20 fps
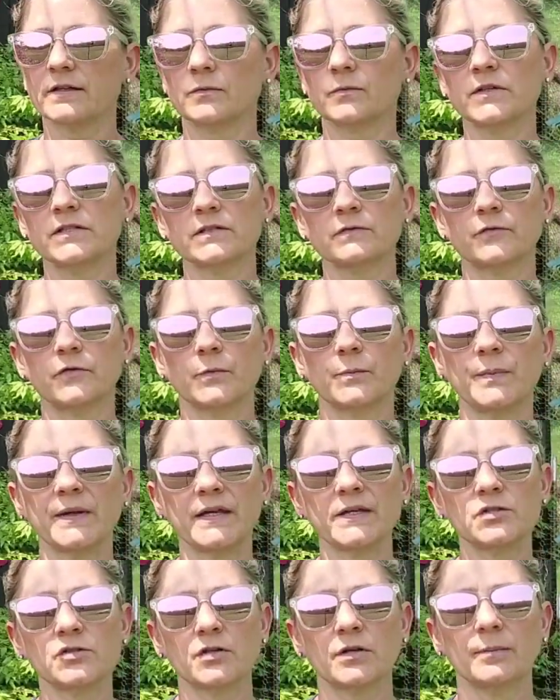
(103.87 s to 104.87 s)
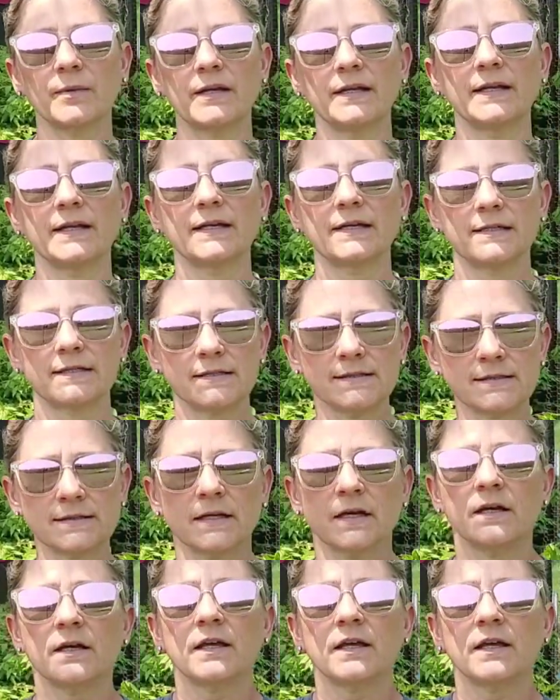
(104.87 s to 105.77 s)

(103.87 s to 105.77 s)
The reason for beak trimming is